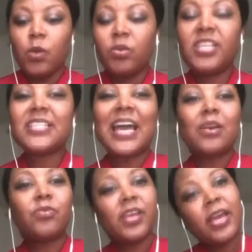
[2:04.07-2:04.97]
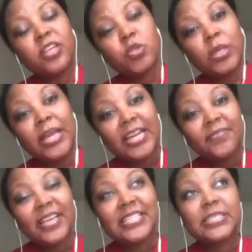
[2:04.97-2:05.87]
With this, I don't think I can do a lot
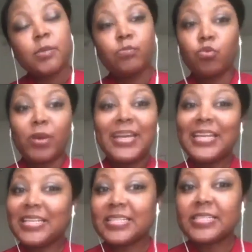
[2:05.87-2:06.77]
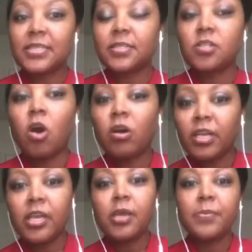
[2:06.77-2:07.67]
of extemporaneous
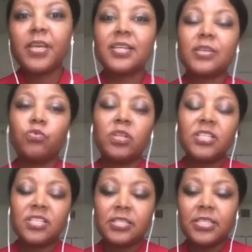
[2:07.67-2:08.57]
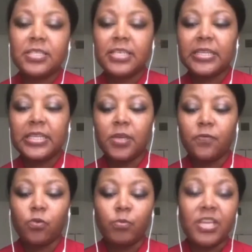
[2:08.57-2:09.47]
talking because I really just need to get the
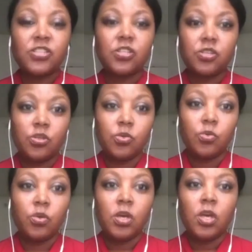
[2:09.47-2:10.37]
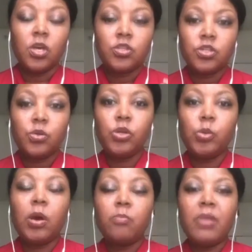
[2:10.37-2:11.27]
information to
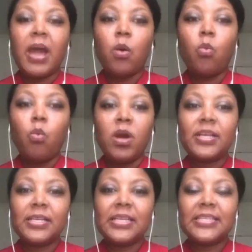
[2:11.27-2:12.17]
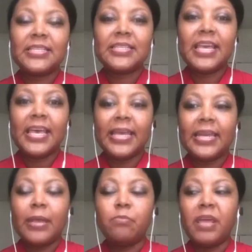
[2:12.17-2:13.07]
you about what is said
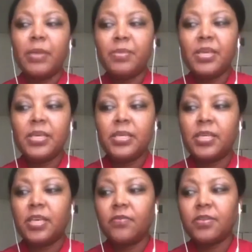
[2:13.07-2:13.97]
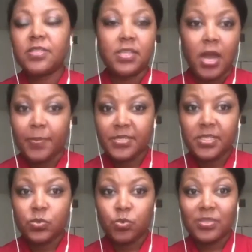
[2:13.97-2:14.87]
and maybe give a
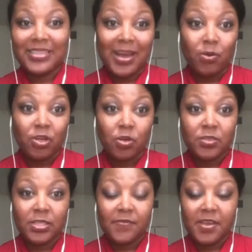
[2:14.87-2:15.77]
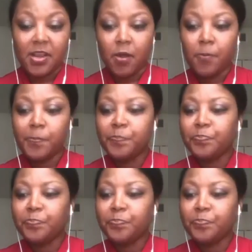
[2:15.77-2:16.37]
synopsis. We'll see how it goes in the video.